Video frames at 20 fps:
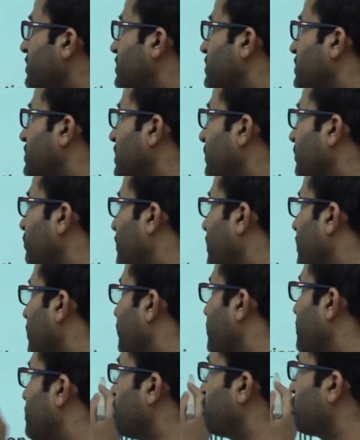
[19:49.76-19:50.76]
is something
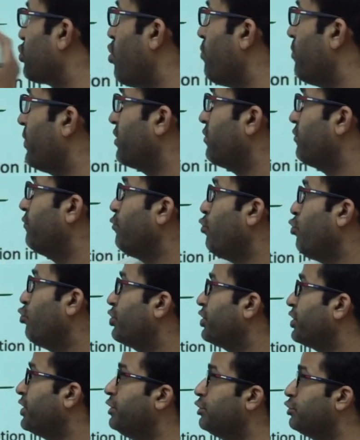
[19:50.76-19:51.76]
which is common.
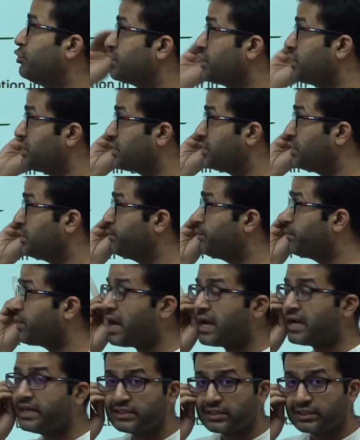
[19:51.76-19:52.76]
40 into 60
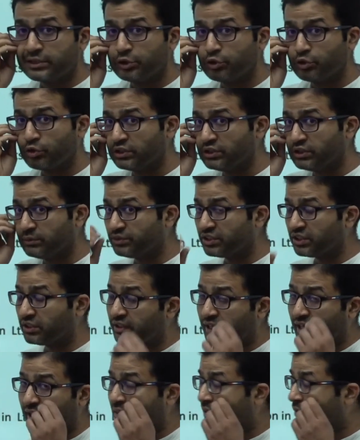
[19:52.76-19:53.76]
price into consumption,
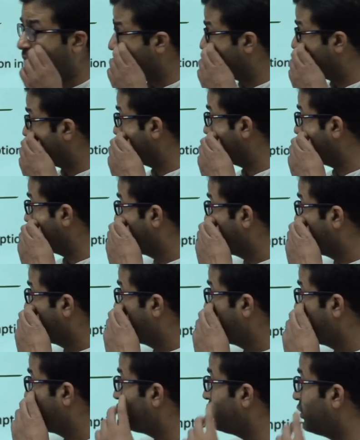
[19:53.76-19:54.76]
tell the budget.
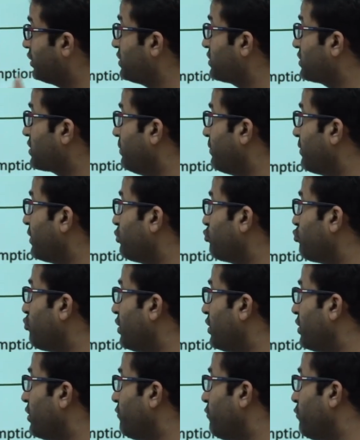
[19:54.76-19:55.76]
So it is coming
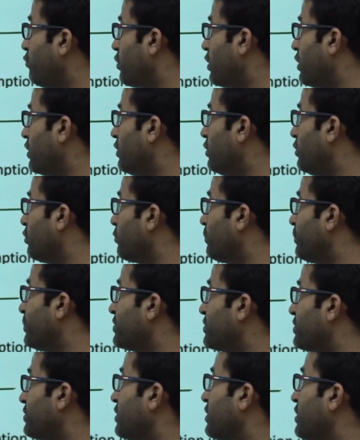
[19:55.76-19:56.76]
2400
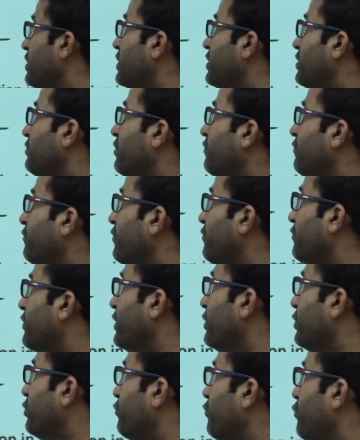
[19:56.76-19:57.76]
rupees. Even 15 to